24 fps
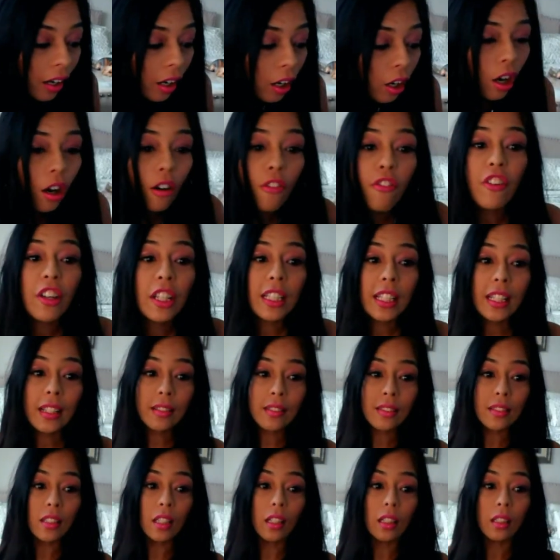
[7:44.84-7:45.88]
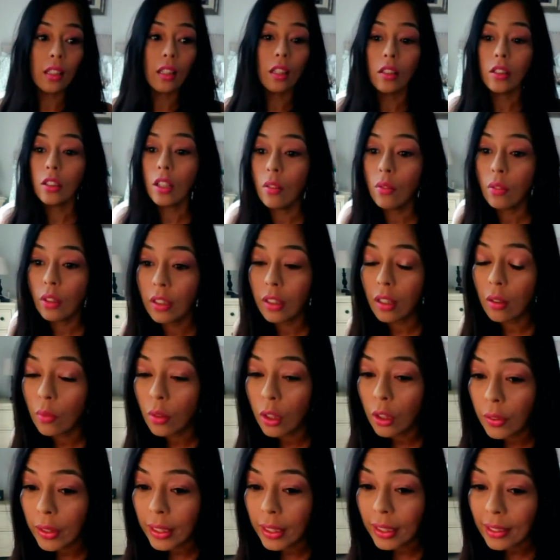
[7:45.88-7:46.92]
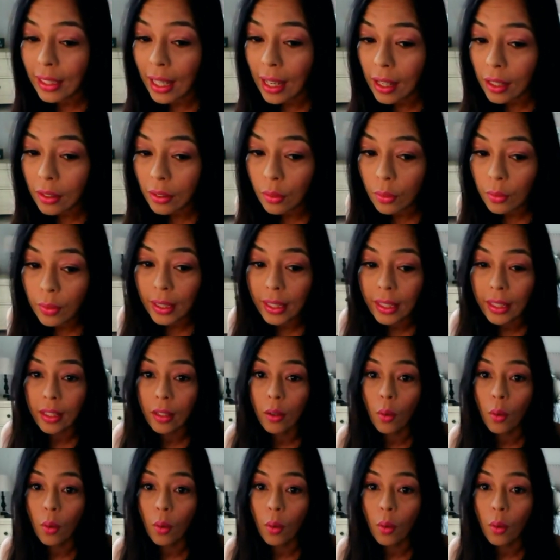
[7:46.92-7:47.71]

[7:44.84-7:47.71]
Kofi Kingston, WWE title reign.